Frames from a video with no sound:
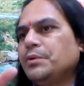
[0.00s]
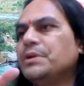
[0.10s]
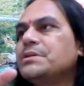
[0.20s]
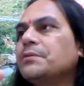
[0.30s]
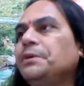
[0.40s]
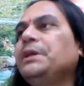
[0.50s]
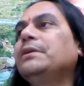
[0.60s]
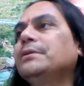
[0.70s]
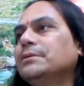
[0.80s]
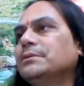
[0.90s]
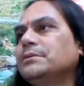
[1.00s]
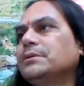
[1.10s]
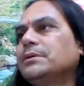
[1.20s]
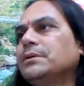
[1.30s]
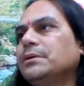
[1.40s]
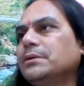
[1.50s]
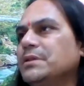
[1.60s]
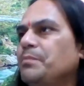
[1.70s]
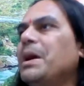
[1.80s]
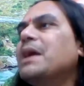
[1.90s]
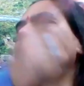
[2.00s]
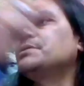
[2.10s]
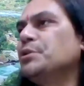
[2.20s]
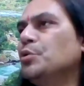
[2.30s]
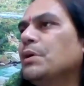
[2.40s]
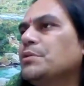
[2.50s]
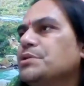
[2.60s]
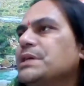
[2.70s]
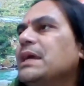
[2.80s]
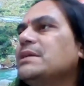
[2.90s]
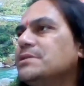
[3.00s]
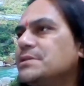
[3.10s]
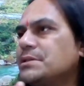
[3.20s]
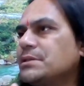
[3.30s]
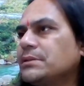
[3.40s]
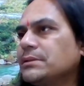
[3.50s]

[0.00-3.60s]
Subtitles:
to intervene the pattern you want to change,